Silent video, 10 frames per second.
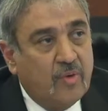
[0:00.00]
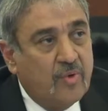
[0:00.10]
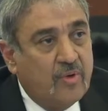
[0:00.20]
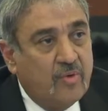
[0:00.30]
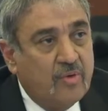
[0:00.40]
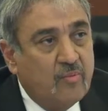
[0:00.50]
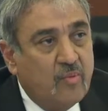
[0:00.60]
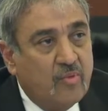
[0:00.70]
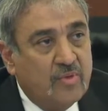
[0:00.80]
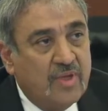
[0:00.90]
We are doing
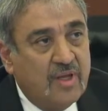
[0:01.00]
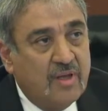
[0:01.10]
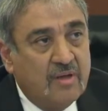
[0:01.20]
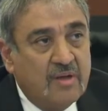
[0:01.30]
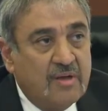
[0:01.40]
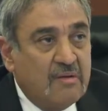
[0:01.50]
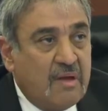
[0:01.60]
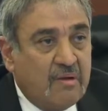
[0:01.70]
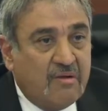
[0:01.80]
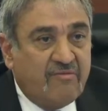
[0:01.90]
more than,
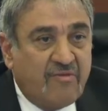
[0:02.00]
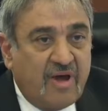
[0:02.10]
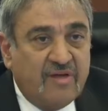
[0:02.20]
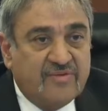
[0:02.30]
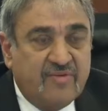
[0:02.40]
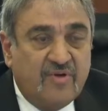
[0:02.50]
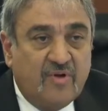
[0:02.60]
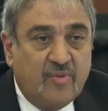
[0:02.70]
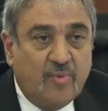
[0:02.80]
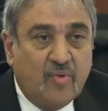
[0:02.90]

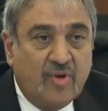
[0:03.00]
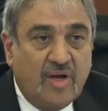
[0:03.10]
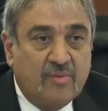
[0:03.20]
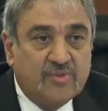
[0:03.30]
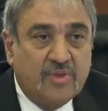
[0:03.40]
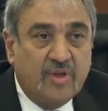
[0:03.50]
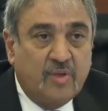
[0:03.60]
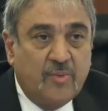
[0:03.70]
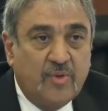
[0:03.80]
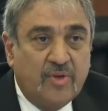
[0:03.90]
500-700 programs in the
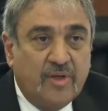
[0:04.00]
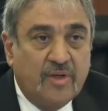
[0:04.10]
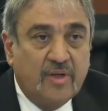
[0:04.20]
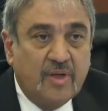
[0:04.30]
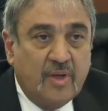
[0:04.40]
community,